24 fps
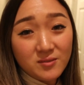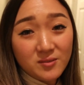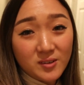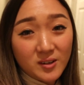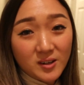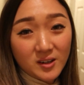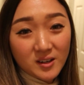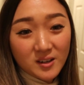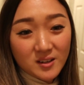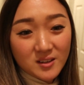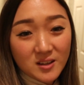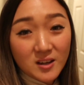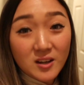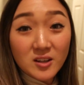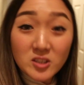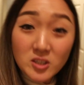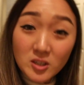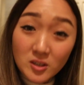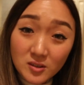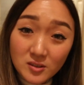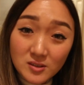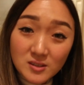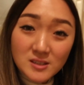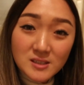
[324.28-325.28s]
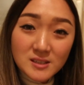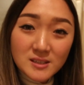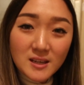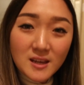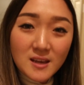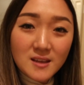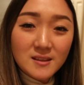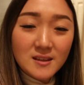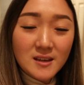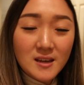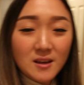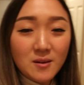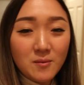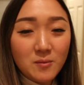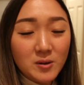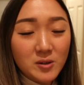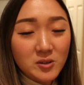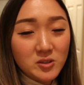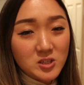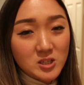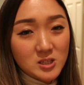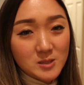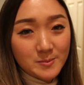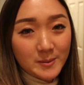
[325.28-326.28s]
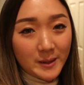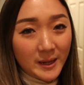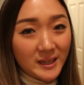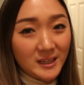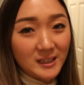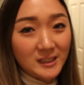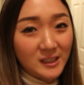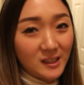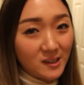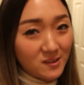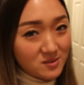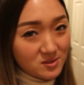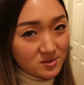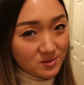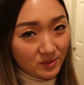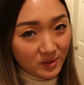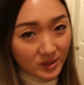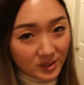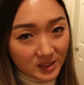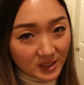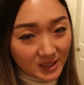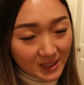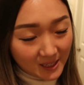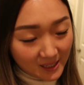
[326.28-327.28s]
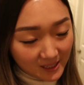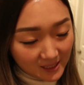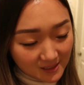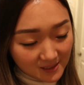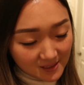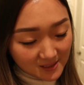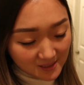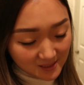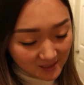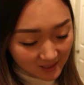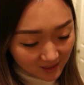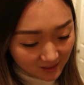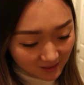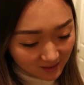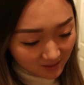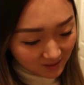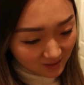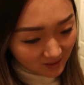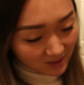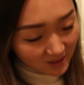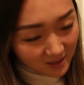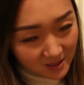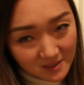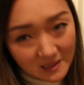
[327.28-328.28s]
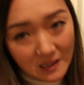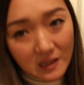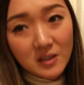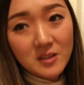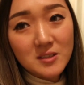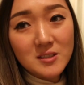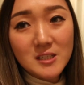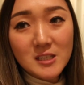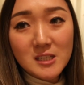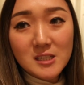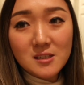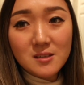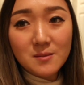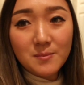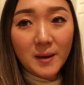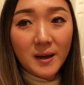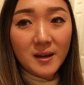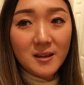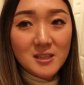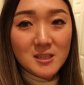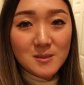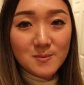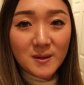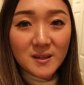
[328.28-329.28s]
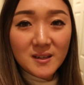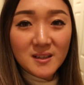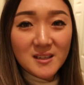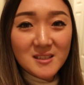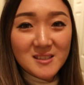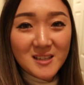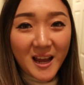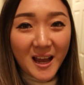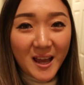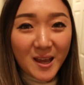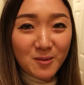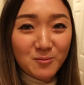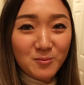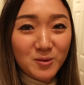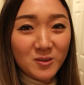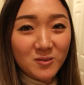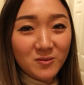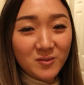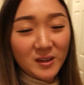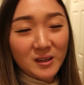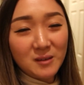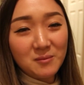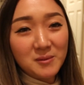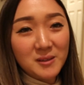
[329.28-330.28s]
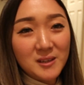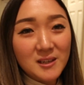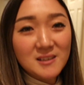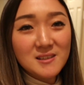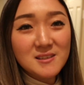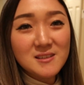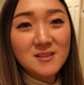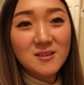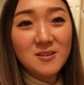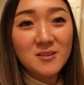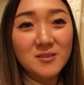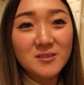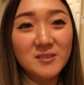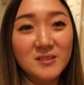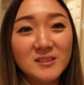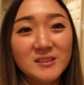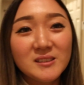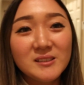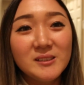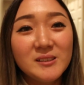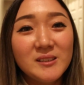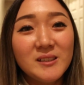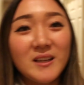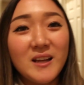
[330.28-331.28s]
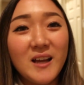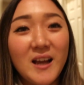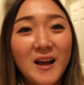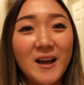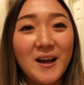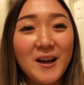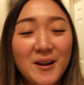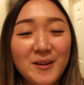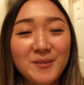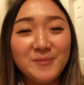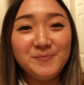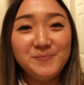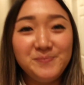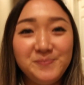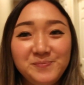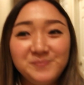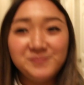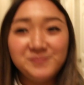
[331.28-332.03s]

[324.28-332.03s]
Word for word: for the adults, and then we'll just buy gifts for the kids, and it's all just about spending time with family. So um,